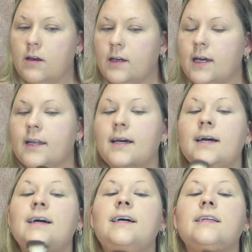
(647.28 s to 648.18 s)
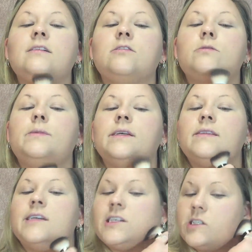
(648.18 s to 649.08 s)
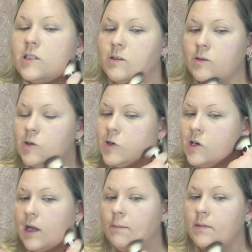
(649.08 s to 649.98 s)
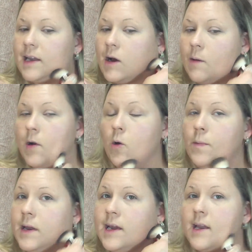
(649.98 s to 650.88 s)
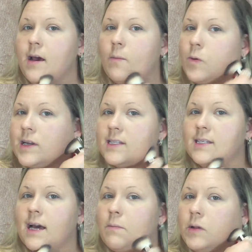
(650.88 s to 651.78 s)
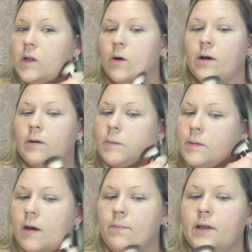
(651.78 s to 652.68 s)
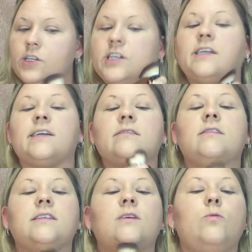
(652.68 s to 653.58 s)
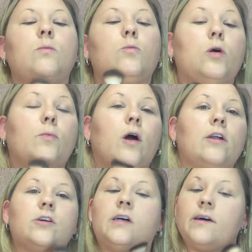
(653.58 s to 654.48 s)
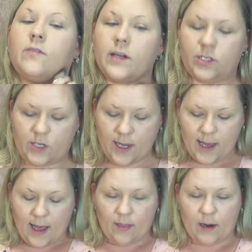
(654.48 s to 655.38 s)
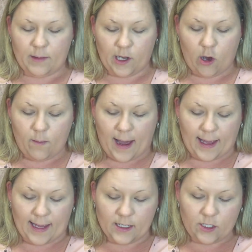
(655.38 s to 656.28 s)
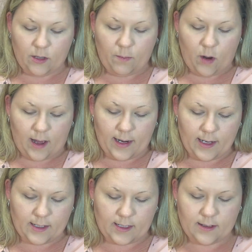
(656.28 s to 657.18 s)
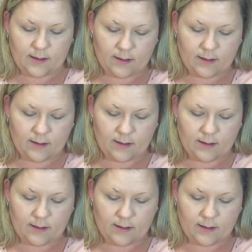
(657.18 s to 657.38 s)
kind of hide a little bit of this. Now I'm opening it up when it's down below, and I'm not pinching it because I want more broader coverage. And then I'm gonna go back into the product,